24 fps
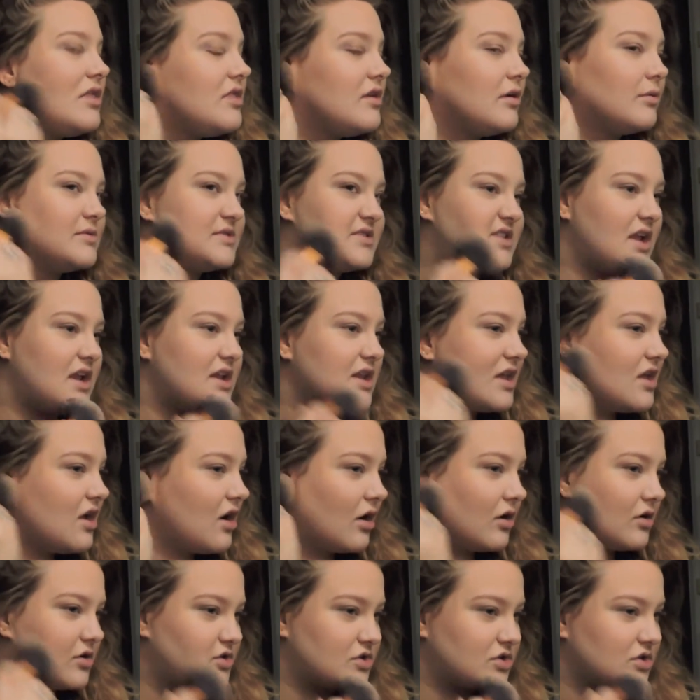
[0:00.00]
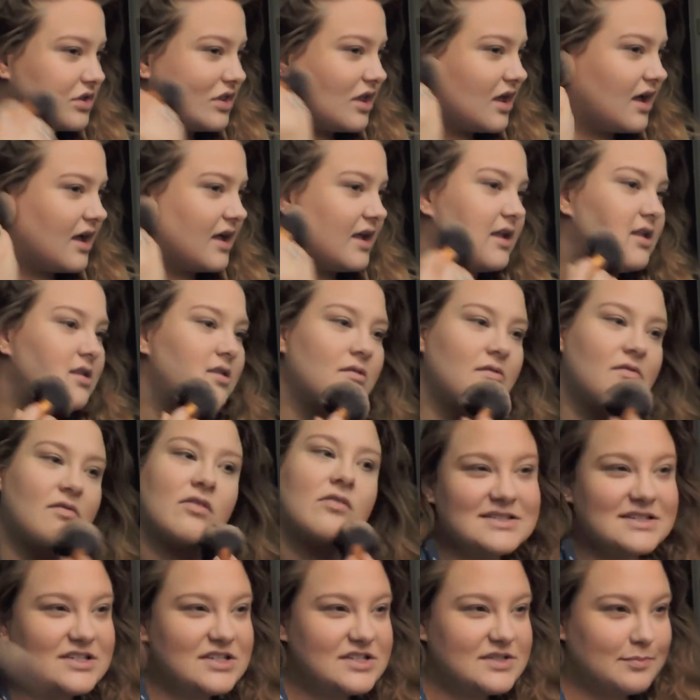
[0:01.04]
there was any harsh lines.
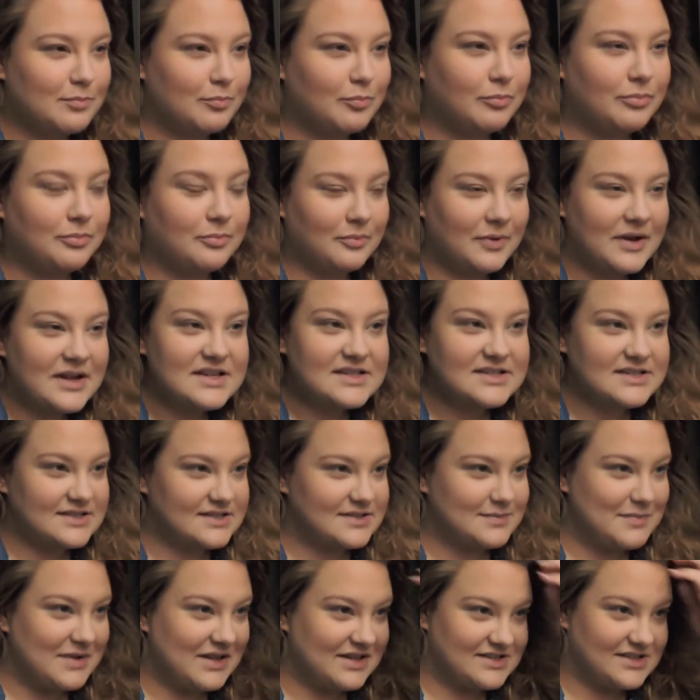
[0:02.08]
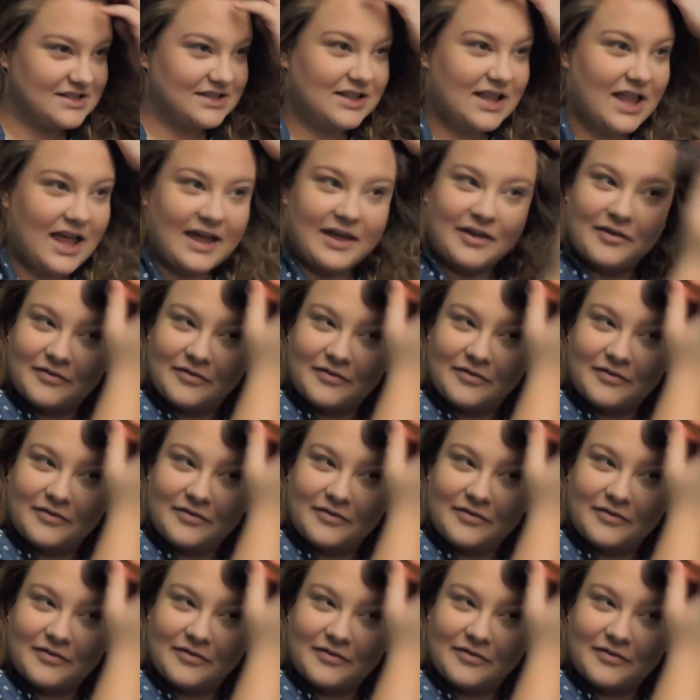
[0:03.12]
It just brings me to life.